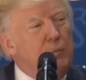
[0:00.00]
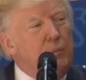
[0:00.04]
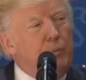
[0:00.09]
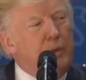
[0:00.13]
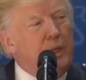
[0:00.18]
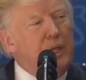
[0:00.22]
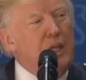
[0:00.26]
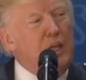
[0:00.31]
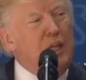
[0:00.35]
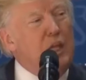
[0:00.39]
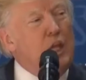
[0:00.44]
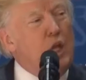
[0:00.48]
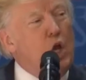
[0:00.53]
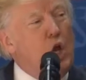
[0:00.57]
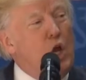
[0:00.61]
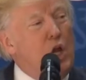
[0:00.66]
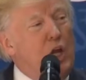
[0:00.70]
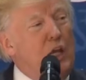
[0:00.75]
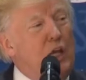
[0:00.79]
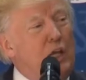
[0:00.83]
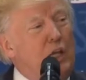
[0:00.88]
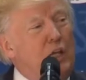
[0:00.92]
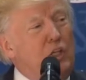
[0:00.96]
In the
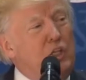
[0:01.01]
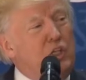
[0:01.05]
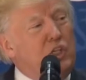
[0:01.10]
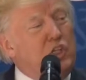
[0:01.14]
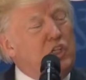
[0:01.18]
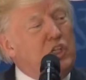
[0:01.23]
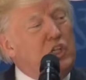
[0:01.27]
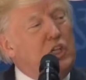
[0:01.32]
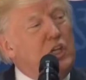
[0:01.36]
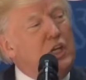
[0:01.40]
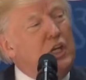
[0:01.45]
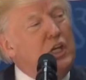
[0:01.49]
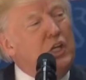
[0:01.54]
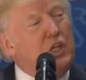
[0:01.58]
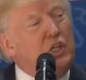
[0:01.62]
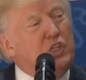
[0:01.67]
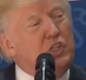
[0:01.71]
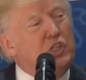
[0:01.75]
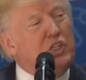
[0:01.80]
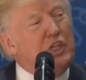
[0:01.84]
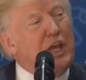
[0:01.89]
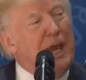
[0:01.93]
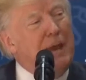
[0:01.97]
audience
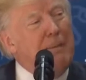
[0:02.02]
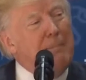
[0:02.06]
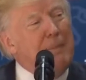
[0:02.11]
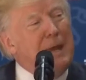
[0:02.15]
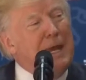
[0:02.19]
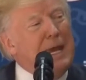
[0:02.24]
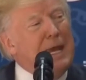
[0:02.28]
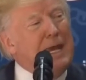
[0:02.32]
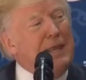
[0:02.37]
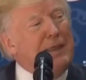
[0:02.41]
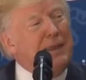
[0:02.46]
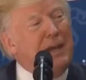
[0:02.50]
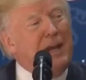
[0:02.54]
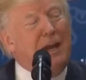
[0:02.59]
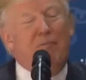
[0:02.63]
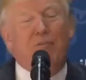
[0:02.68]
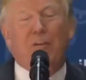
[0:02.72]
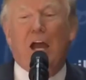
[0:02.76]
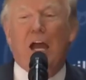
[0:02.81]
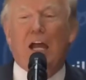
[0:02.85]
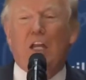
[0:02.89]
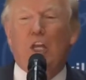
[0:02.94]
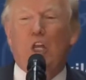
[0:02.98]
is a man that I've
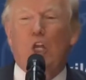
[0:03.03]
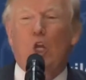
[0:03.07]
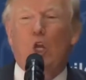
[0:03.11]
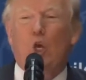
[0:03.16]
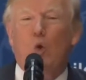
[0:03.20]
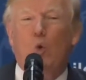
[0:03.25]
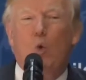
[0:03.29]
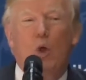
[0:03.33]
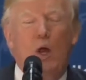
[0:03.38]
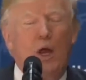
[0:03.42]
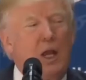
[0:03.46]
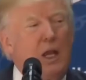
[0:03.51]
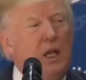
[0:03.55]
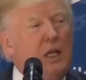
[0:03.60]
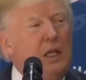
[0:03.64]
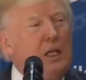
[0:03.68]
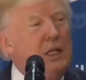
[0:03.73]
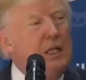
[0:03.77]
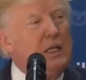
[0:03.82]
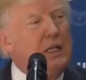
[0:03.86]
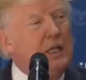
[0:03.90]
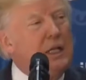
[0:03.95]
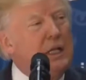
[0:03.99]
gotten to know
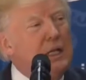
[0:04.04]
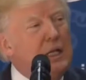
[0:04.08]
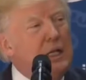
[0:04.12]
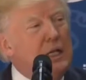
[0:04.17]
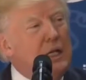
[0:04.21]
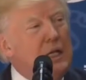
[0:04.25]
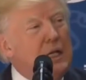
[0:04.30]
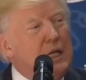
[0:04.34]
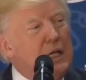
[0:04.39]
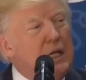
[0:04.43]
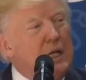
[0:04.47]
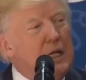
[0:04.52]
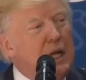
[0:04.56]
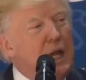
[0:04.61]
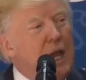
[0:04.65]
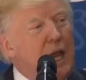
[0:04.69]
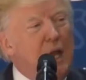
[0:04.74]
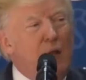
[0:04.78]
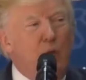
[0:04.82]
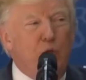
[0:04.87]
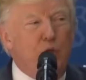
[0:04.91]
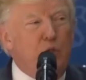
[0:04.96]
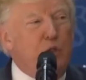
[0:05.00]
well
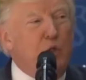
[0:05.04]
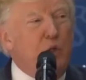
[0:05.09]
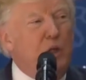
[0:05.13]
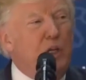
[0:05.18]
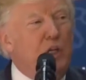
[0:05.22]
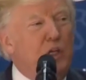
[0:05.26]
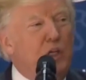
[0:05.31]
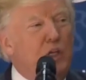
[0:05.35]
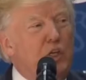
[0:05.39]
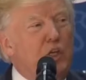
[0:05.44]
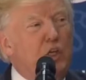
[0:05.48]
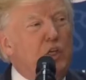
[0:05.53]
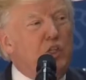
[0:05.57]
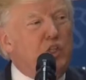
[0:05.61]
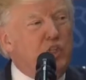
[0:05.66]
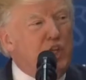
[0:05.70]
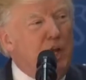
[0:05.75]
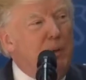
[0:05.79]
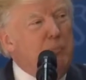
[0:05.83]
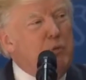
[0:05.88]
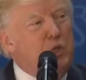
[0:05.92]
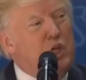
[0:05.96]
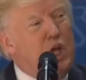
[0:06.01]
and who's doing
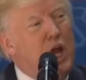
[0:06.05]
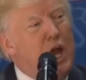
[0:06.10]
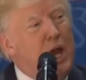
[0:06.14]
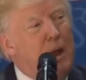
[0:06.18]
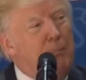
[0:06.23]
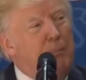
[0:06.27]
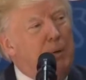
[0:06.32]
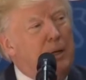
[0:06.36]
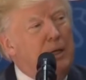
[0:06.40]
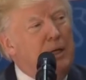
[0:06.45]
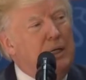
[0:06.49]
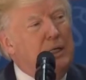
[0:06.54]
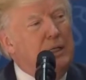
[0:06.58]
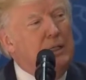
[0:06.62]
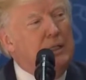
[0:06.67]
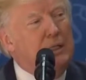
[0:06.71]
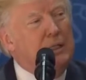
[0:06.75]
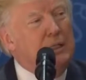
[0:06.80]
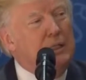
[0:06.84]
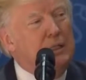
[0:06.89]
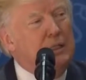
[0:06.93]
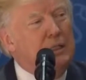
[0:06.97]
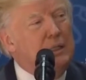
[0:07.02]
some job.
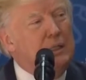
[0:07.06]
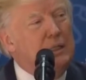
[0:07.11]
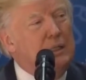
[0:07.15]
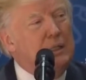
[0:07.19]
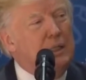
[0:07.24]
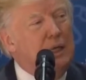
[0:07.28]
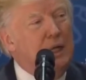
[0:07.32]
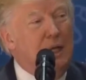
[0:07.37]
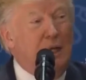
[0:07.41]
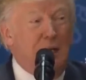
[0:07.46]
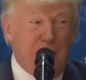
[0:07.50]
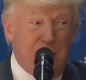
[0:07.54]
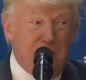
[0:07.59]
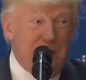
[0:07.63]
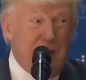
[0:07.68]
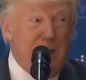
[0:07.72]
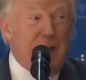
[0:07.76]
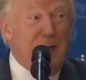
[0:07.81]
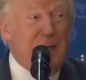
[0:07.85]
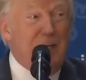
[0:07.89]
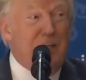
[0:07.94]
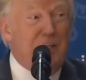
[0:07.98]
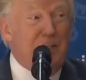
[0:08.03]
And it's
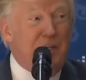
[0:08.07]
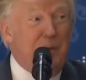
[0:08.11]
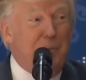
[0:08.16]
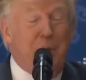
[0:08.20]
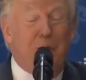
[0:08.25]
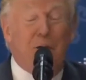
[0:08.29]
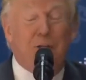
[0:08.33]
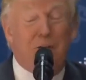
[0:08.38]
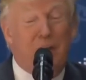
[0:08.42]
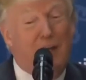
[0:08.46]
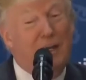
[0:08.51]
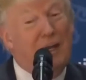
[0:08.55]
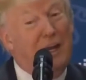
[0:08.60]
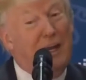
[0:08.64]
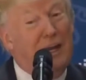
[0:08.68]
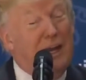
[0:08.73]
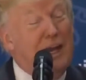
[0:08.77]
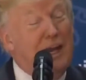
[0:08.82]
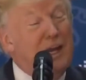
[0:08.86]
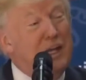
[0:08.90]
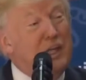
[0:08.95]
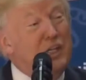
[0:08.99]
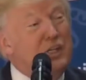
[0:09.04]
not easy, but it's going to get a
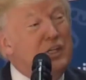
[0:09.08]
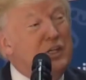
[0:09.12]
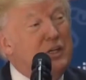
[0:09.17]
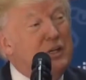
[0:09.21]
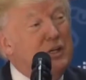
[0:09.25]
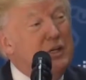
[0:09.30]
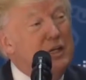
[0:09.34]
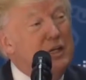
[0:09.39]
lot easier.